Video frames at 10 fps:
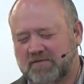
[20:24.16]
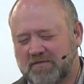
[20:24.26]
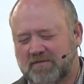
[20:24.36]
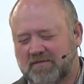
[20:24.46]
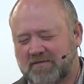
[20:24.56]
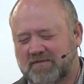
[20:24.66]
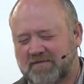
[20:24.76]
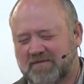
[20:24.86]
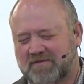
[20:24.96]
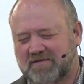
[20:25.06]

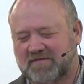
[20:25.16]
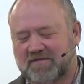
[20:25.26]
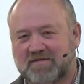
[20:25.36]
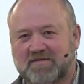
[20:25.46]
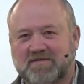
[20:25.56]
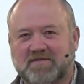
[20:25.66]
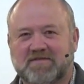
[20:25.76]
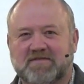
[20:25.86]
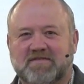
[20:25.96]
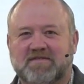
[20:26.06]

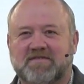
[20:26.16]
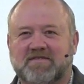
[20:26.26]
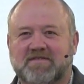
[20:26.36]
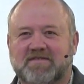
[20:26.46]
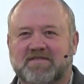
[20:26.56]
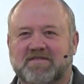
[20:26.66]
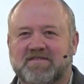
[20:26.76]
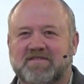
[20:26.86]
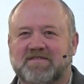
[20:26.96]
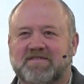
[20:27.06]

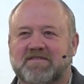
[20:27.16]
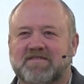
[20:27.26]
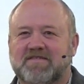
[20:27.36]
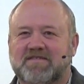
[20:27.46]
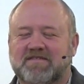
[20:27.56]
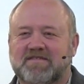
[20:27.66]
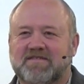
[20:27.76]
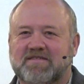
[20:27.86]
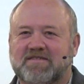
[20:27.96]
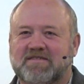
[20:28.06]
(no one is talking)